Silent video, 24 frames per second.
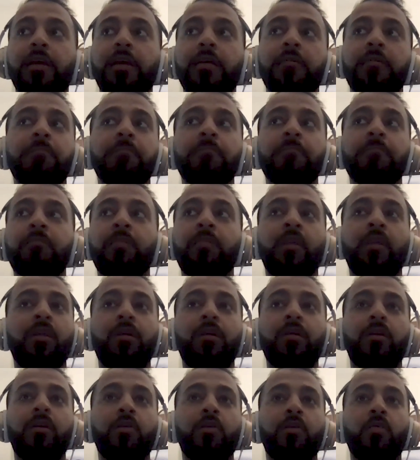like,
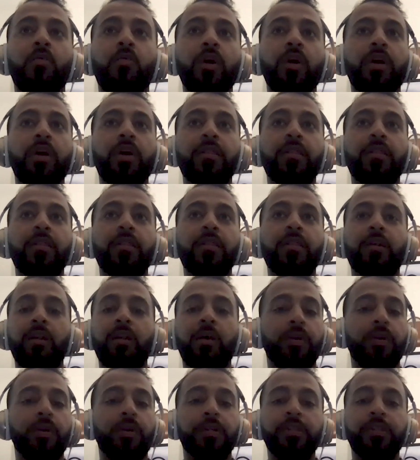we're in the
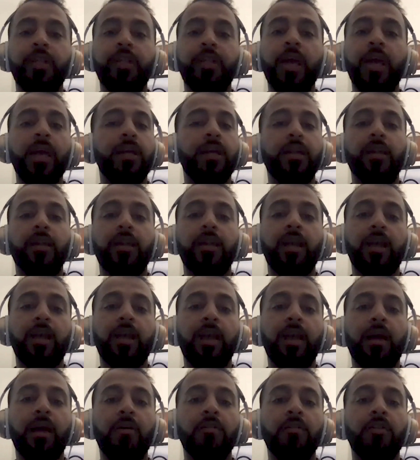numbers day in and
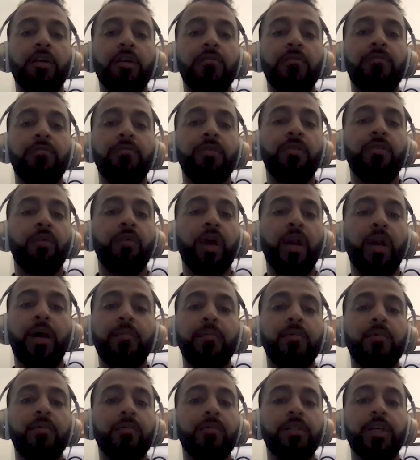day out looking for the right
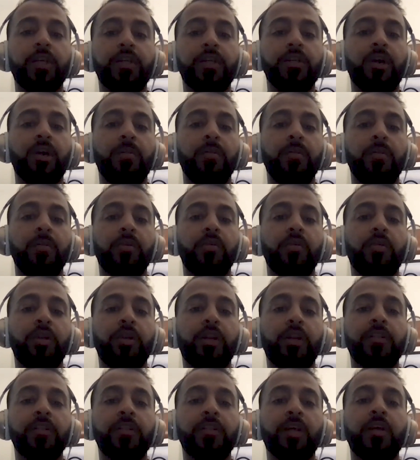optimization
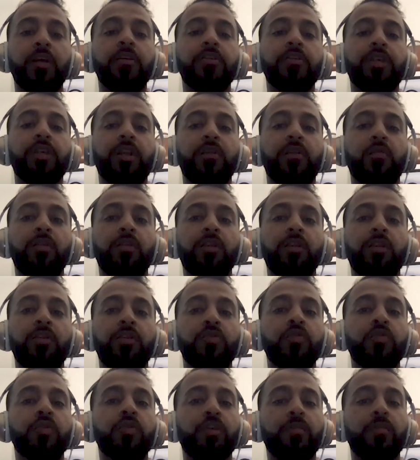opportunities, understanding what the
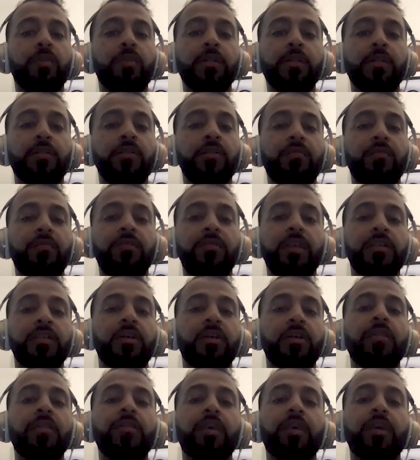true incremental lift
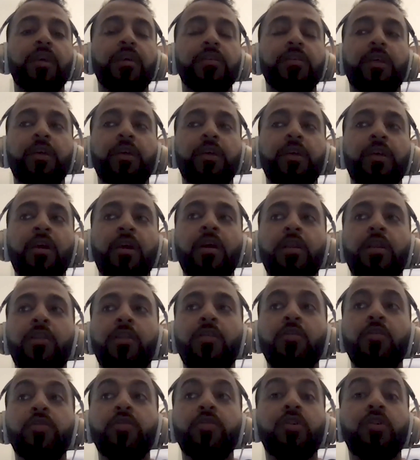is on things. Like,
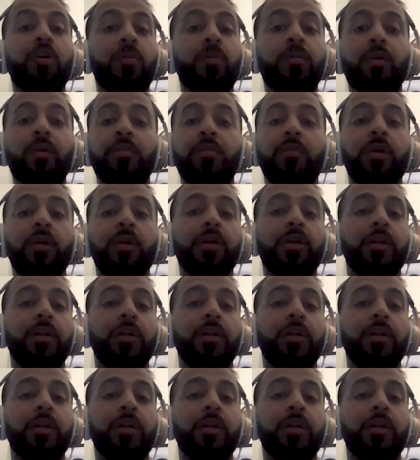those are all part of the